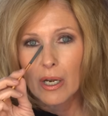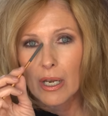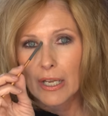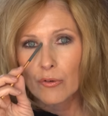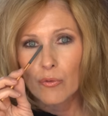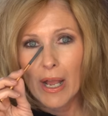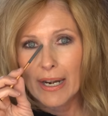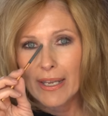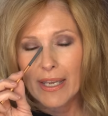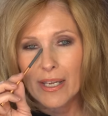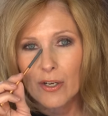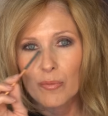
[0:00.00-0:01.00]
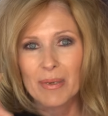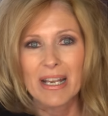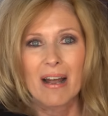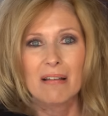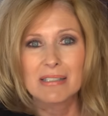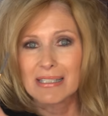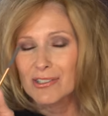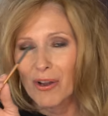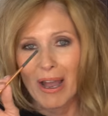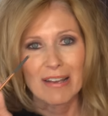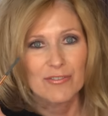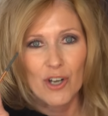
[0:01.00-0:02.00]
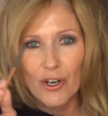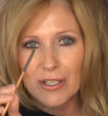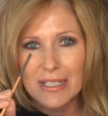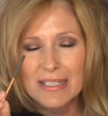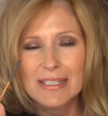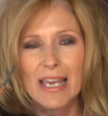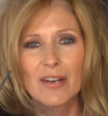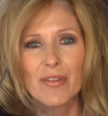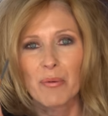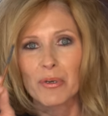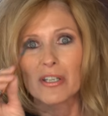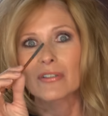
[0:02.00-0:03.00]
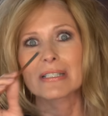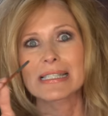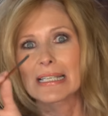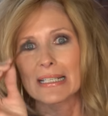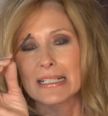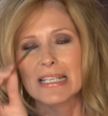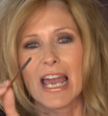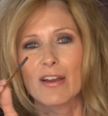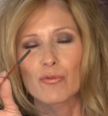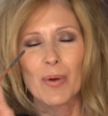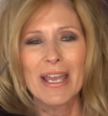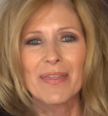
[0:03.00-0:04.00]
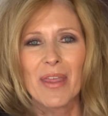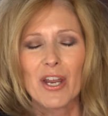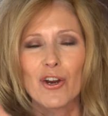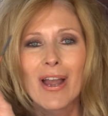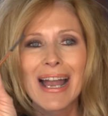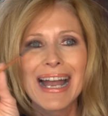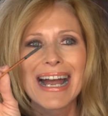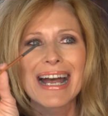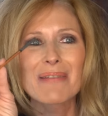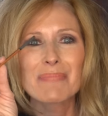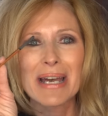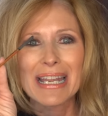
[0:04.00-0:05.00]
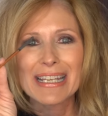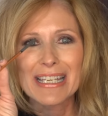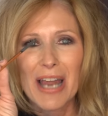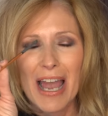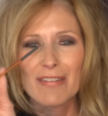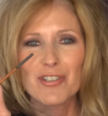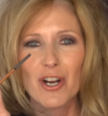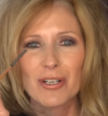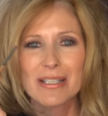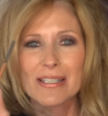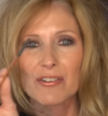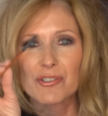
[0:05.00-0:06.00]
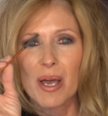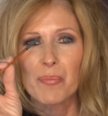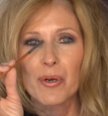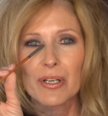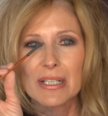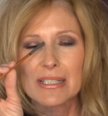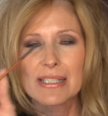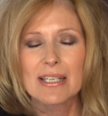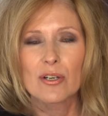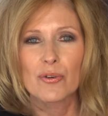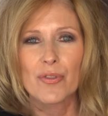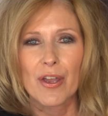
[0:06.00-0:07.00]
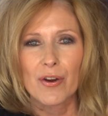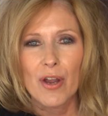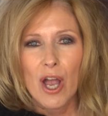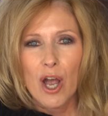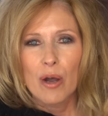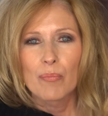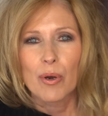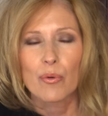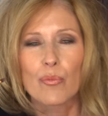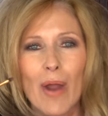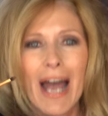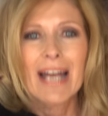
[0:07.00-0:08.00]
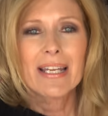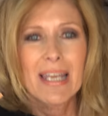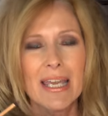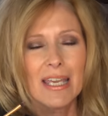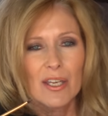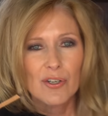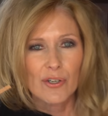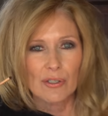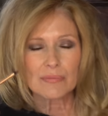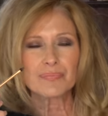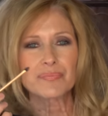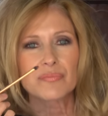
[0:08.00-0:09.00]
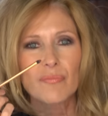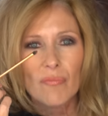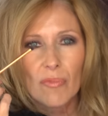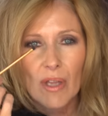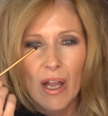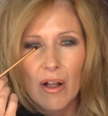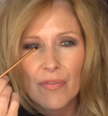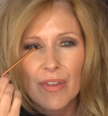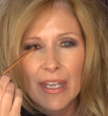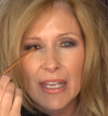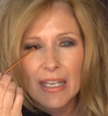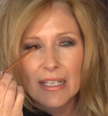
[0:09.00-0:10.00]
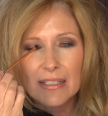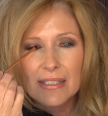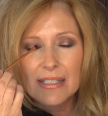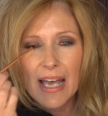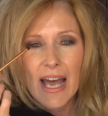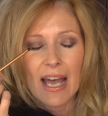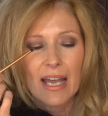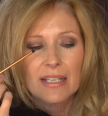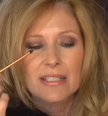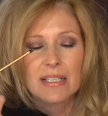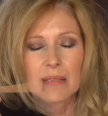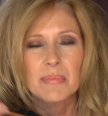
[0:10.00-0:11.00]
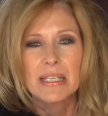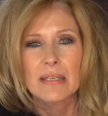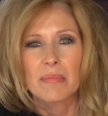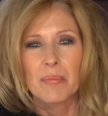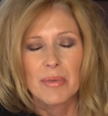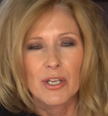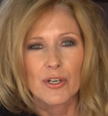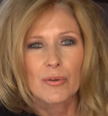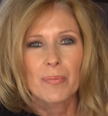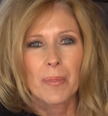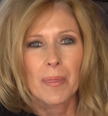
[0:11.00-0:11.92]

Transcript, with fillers: like right here, because, you know, I have darkness there. That would look silly to have red there, but, you know, I have darkness there, so I put concealer there. But right here on the inside, let me get my mirror,